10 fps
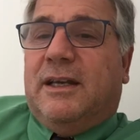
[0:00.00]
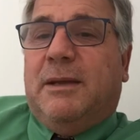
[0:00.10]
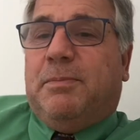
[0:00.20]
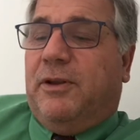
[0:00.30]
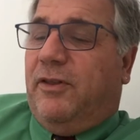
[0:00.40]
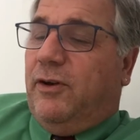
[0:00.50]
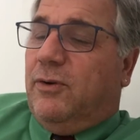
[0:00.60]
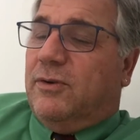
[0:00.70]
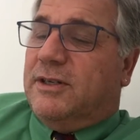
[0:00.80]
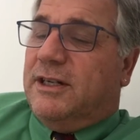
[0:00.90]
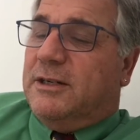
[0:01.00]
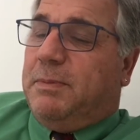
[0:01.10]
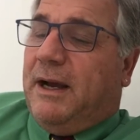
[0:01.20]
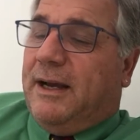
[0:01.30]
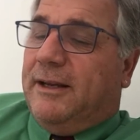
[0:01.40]
He put those in his
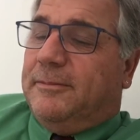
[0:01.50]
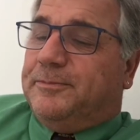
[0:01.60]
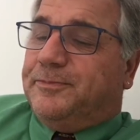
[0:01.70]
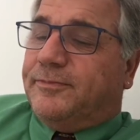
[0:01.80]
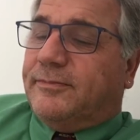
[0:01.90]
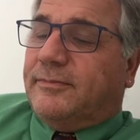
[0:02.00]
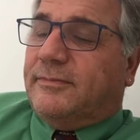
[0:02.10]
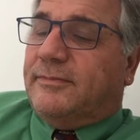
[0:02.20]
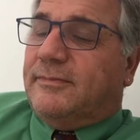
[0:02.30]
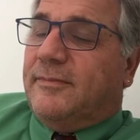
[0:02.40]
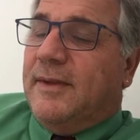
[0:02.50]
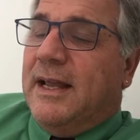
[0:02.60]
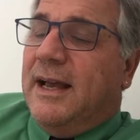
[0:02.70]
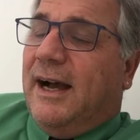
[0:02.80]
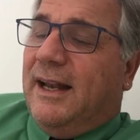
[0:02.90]
pocket.
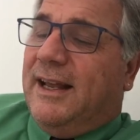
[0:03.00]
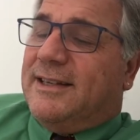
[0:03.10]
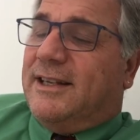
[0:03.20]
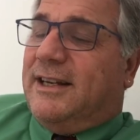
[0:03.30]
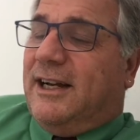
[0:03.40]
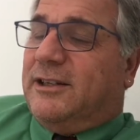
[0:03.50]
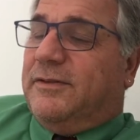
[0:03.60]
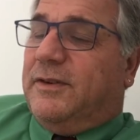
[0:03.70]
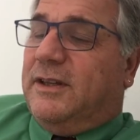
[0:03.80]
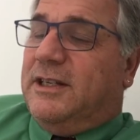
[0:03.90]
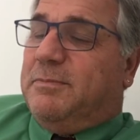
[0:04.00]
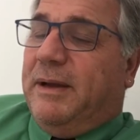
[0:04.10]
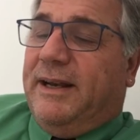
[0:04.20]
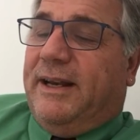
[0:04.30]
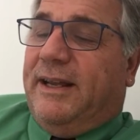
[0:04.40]
"I'll ask the doctor for these
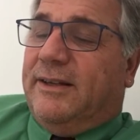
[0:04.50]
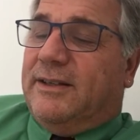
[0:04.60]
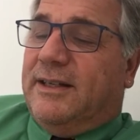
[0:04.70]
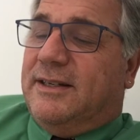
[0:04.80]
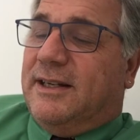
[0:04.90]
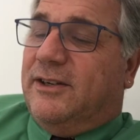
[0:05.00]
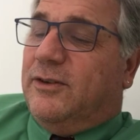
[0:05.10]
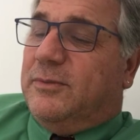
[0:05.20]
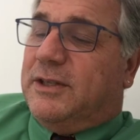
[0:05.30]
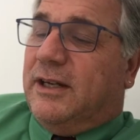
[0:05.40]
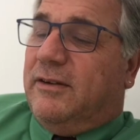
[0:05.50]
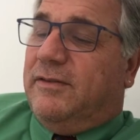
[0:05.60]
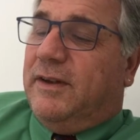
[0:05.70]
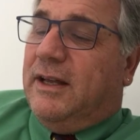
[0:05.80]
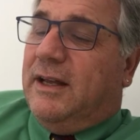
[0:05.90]
bent nails," he said to
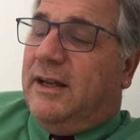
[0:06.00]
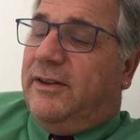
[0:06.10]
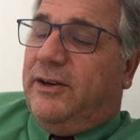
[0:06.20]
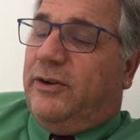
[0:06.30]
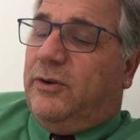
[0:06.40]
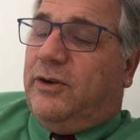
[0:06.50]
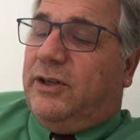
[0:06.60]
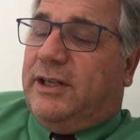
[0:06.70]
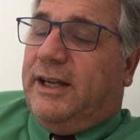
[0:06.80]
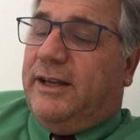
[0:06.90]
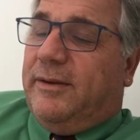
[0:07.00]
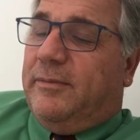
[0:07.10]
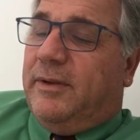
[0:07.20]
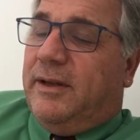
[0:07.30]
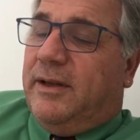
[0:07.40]
himself. "They're no good to
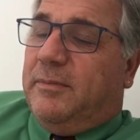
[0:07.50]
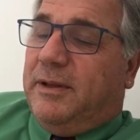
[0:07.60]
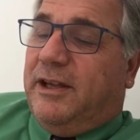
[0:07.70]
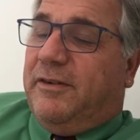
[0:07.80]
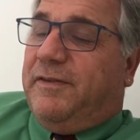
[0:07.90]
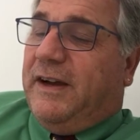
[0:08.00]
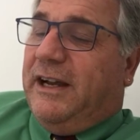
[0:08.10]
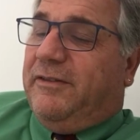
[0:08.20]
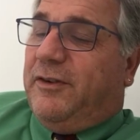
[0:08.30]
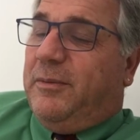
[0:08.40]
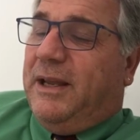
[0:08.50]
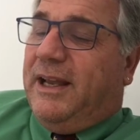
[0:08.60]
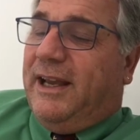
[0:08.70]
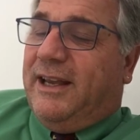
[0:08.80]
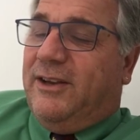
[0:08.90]
him, but they are fine for me.
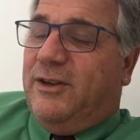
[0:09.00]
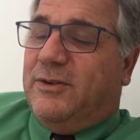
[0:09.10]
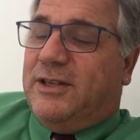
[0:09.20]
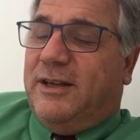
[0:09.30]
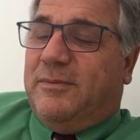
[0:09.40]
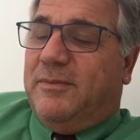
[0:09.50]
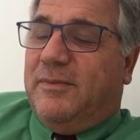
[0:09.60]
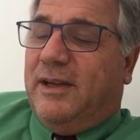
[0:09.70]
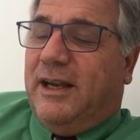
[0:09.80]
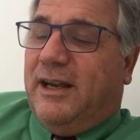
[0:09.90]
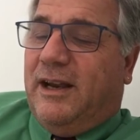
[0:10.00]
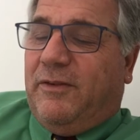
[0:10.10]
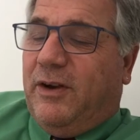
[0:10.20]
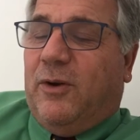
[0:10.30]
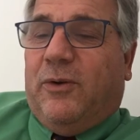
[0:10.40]
I can use them
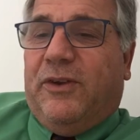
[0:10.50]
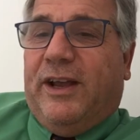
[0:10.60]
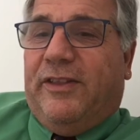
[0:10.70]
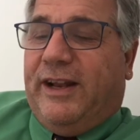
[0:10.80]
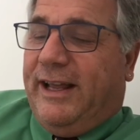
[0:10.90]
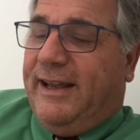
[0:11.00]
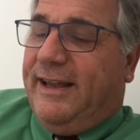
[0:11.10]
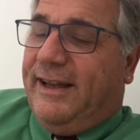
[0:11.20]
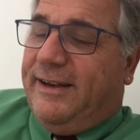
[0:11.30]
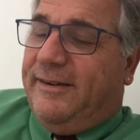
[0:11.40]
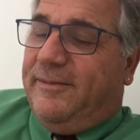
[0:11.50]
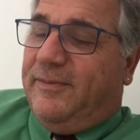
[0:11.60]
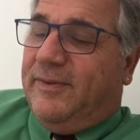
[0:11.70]
every old nail that I can get."